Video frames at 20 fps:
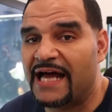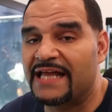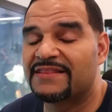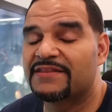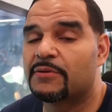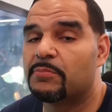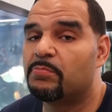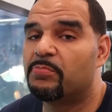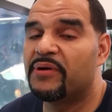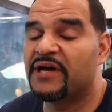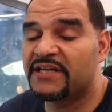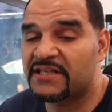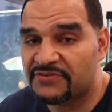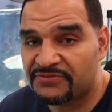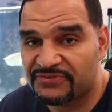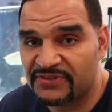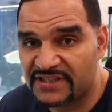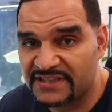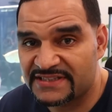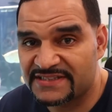and the
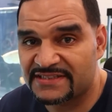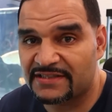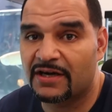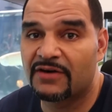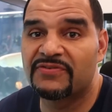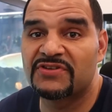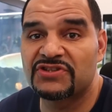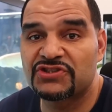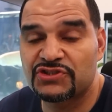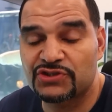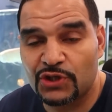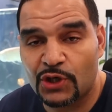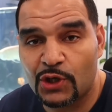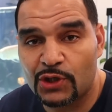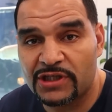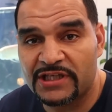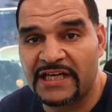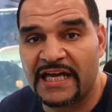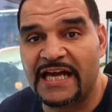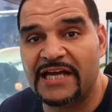benefits of
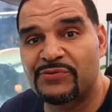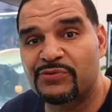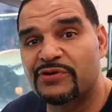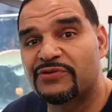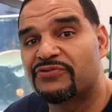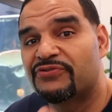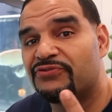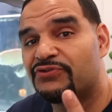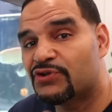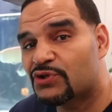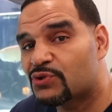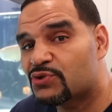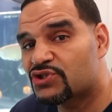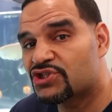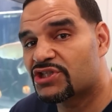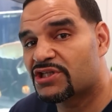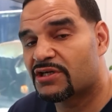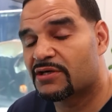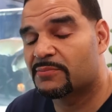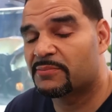installing a
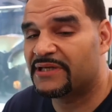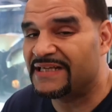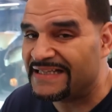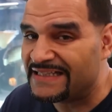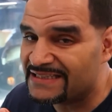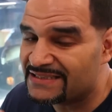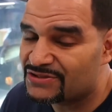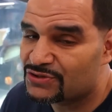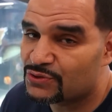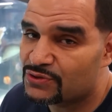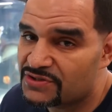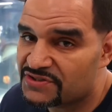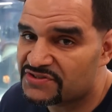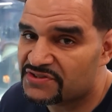refugium into the